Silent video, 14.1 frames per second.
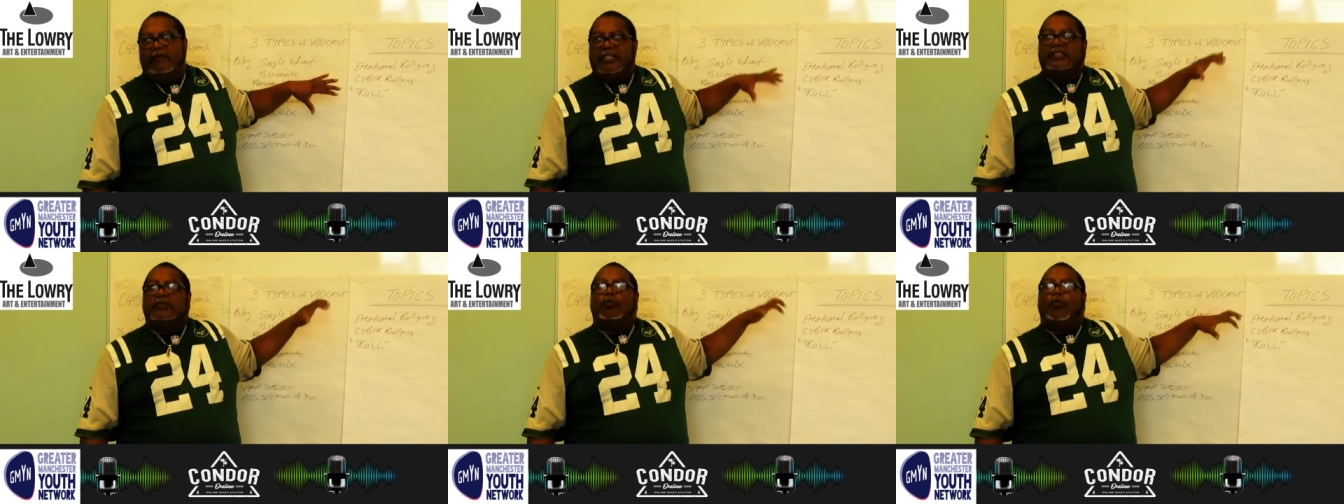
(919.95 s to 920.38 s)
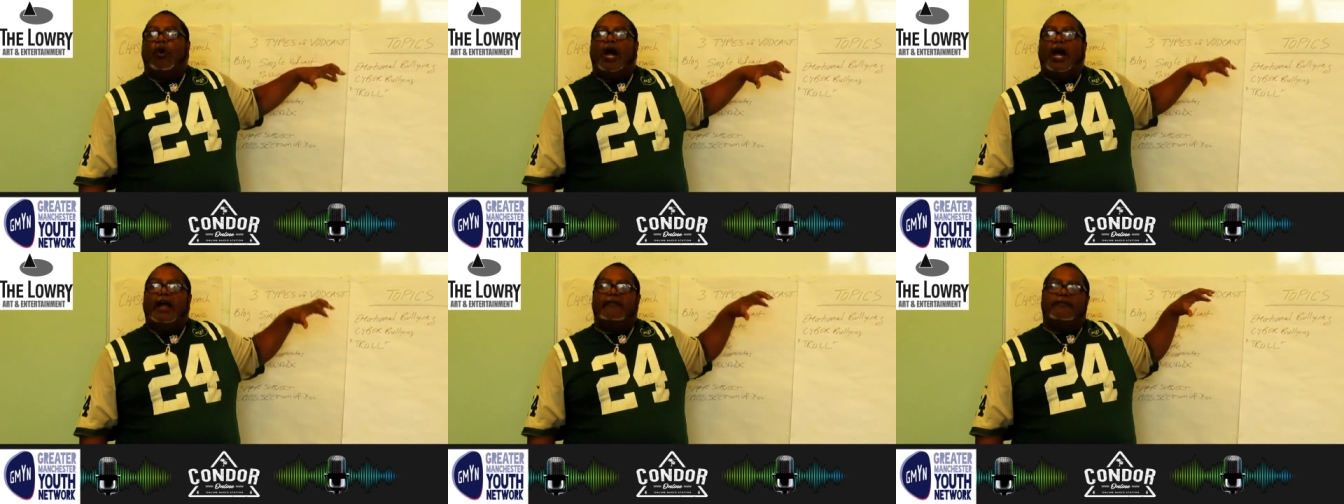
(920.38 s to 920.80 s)
Reason
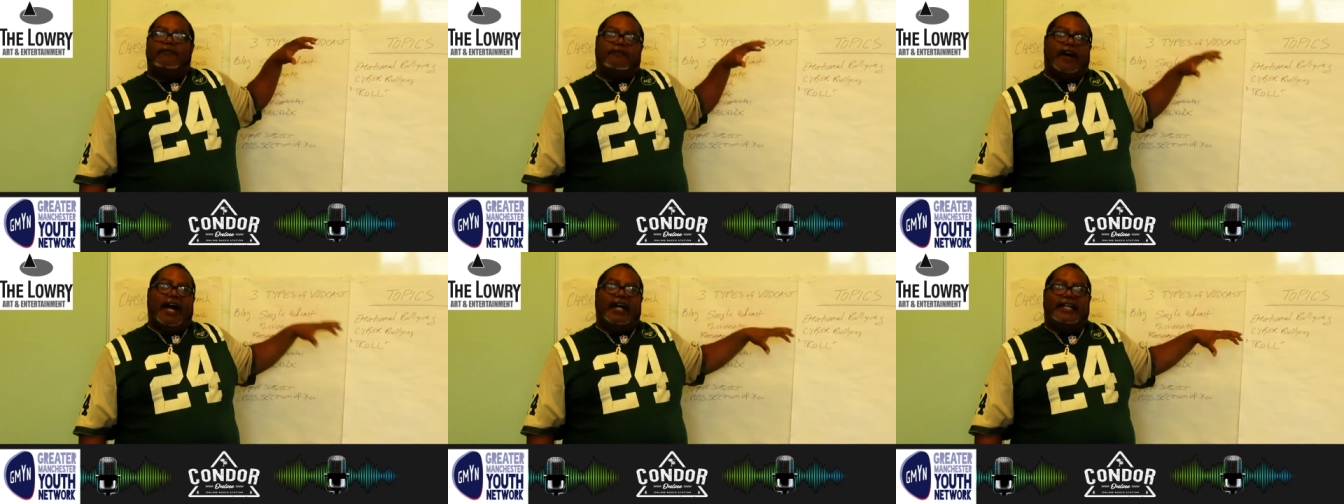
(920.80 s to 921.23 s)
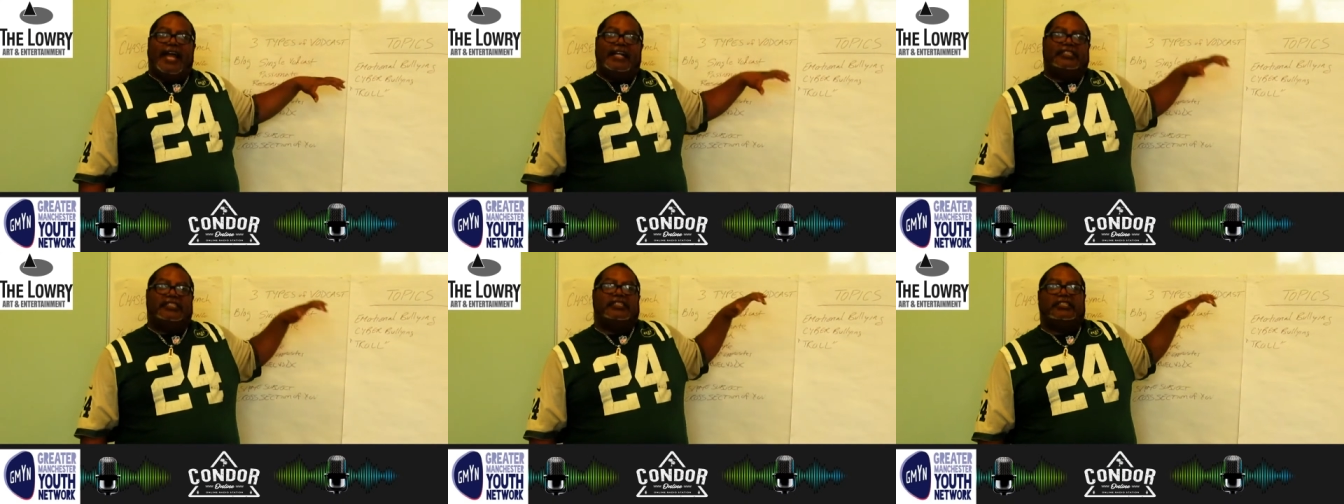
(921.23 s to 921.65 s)
why
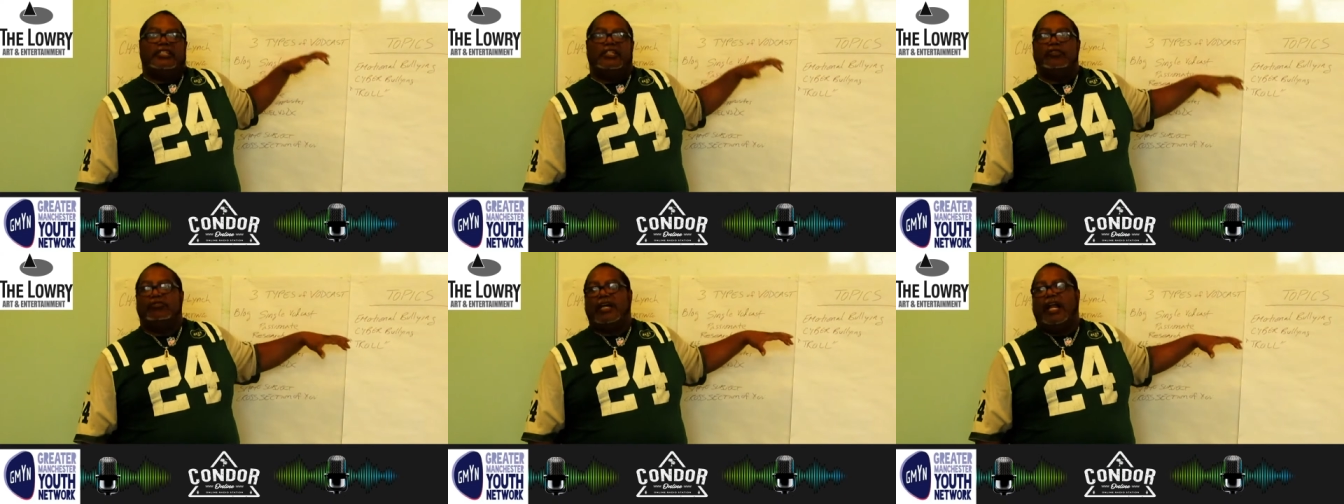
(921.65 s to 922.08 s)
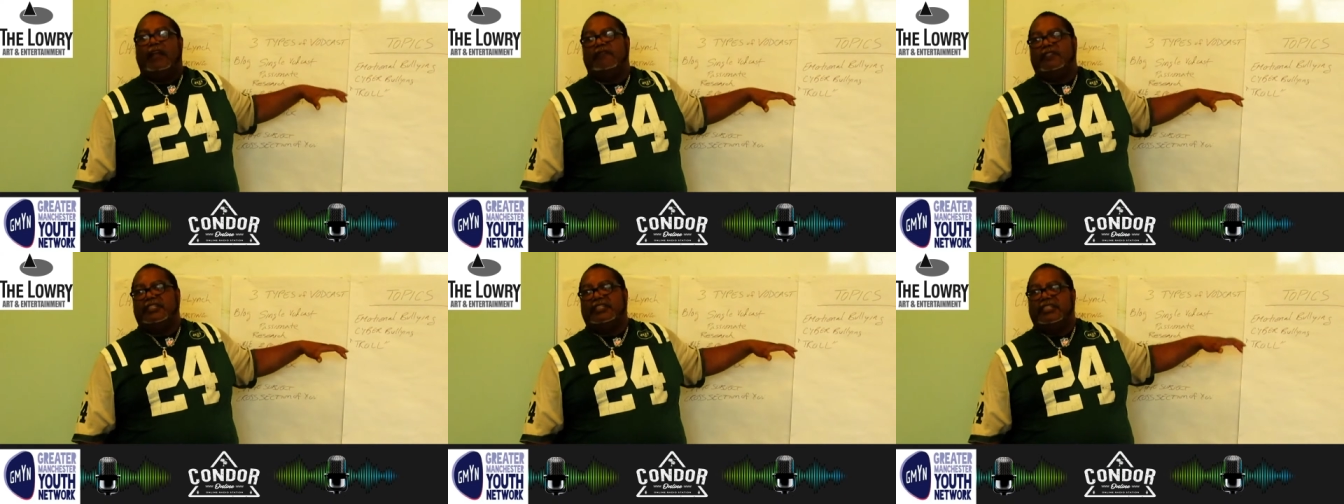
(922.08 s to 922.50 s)
podcasting is the new
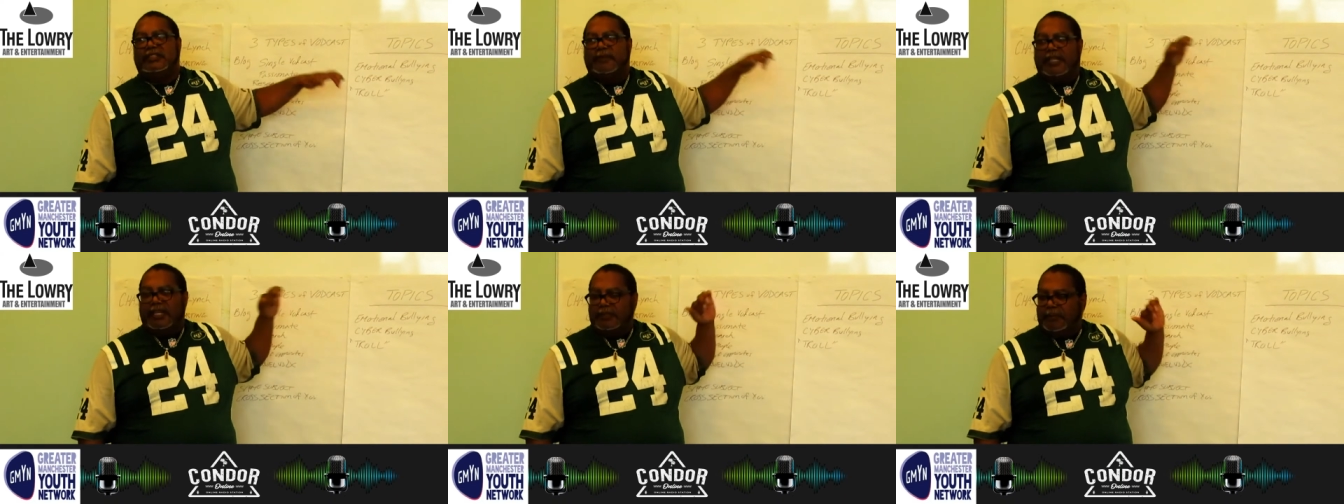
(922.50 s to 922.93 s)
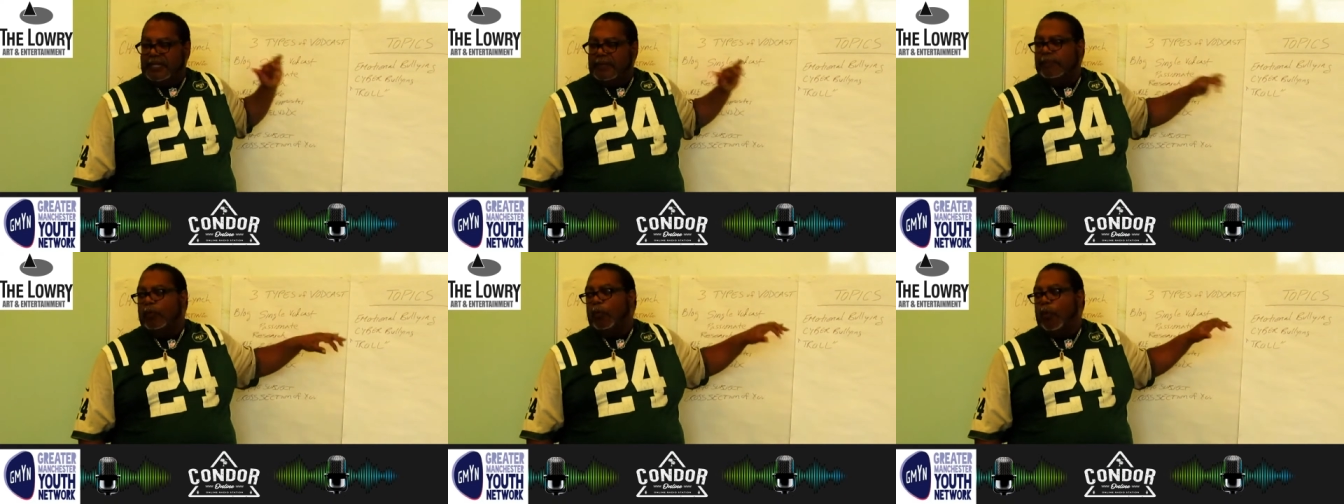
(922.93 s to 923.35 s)
television is because
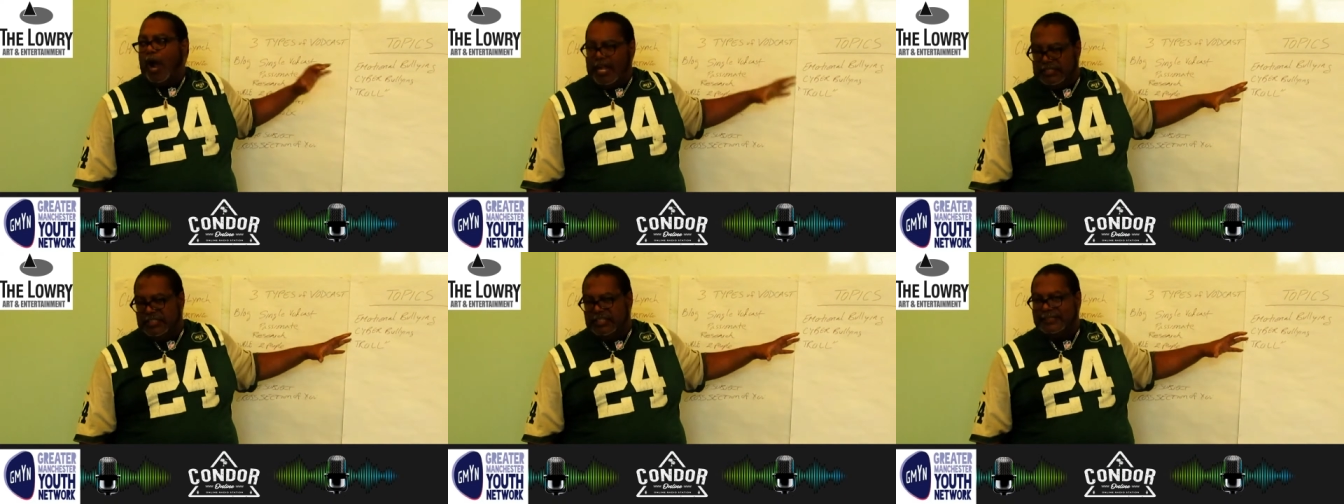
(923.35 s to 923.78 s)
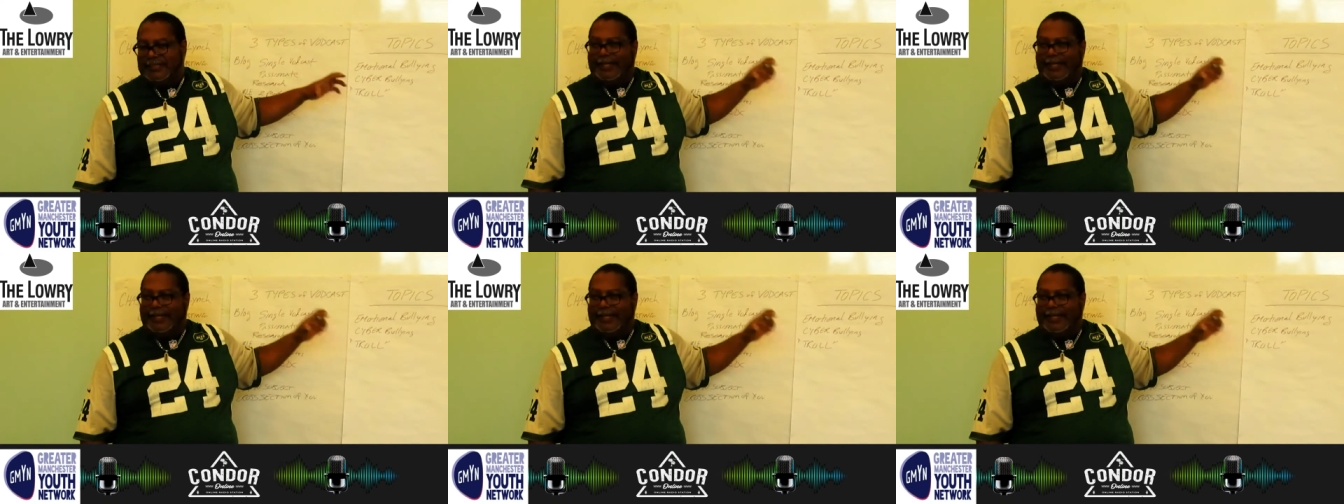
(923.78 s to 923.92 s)
people watch it.